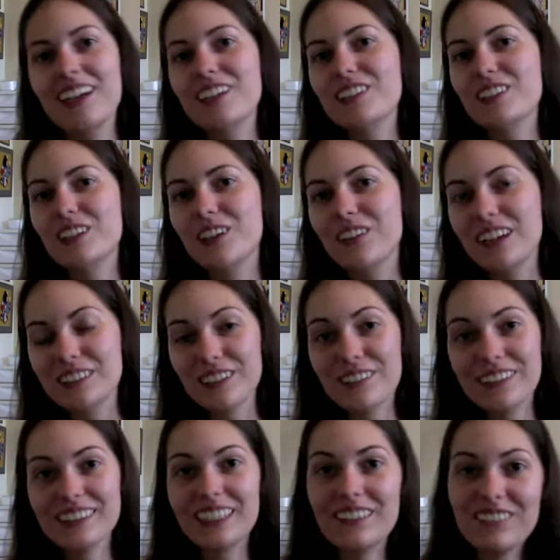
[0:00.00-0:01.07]
So as
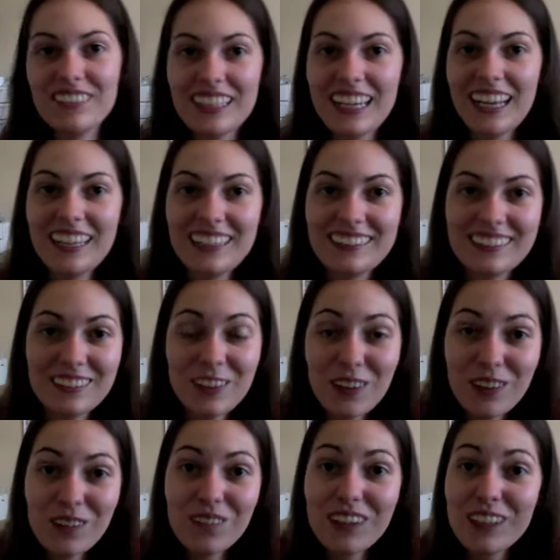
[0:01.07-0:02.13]
always, let me guys
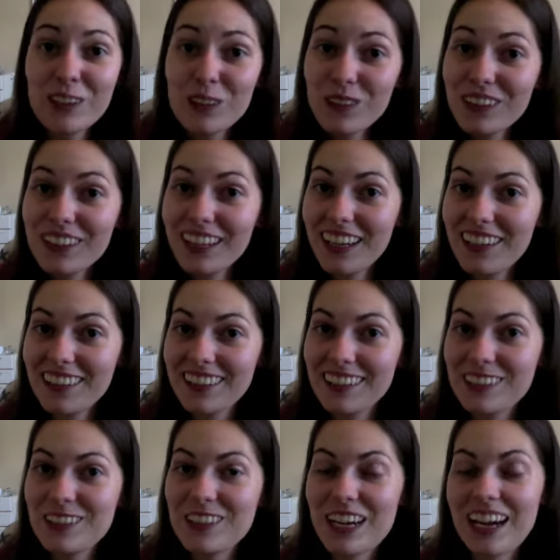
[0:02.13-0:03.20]
know what you thought of
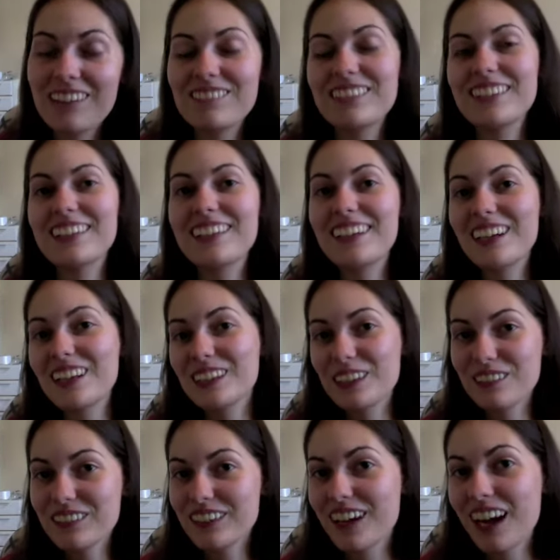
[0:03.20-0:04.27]
this chapter.
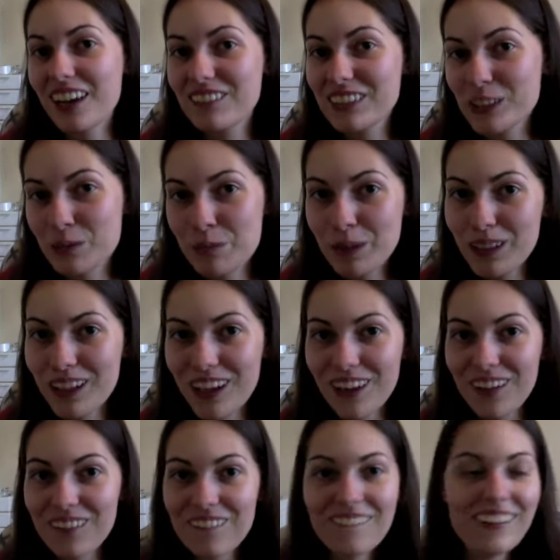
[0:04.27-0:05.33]
Leave your comments
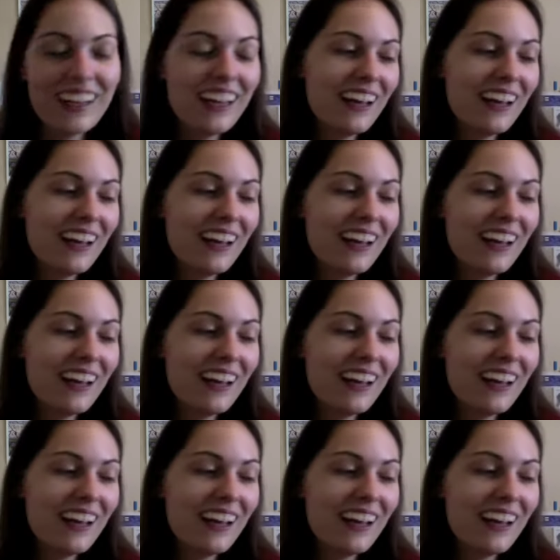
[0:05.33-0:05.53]
below.